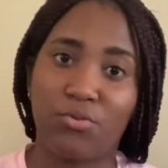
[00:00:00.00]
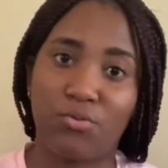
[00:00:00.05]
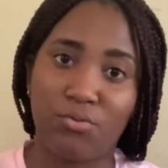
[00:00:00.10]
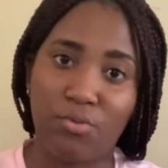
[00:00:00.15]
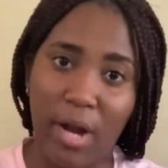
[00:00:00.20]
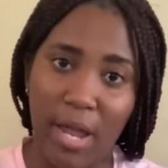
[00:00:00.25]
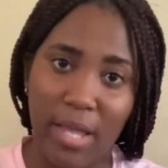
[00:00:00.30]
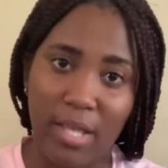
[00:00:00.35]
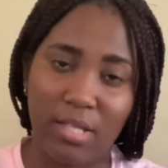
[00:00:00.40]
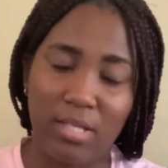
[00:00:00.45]

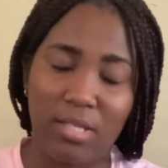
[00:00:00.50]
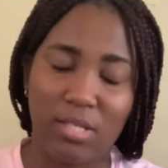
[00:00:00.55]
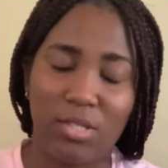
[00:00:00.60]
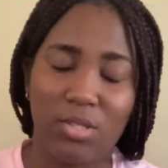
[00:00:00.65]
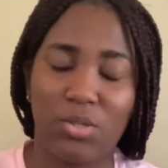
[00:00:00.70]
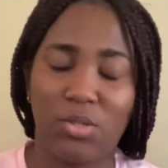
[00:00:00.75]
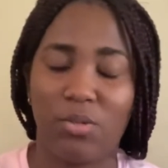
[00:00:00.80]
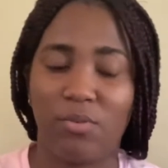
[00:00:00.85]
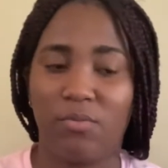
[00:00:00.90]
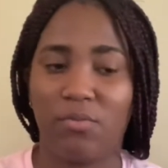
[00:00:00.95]
right
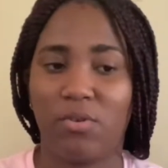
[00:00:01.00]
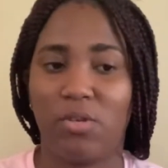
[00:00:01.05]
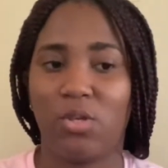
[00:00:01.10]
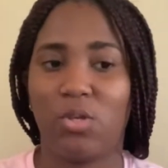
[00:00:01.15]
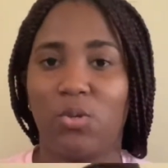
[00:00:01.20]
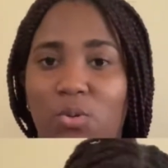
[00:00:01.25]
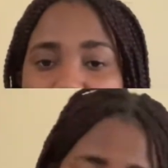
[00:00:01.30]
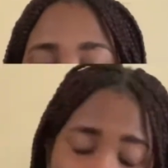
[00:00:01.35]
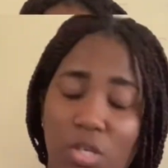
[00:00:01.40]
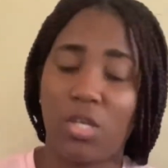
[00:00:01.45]
into the video.
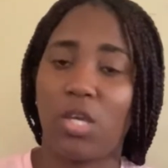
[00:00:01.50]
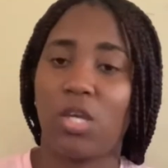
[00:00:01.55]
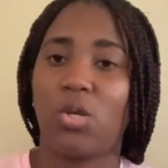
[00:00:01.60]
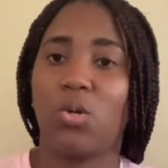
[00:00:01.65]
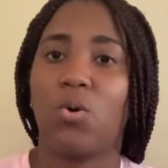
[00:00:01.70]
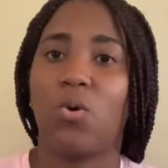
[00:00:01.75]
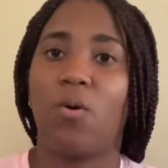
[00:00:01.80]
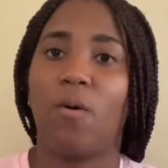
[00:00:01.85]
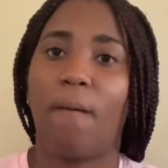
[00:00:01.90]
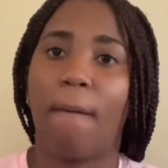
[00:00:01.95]
So you know,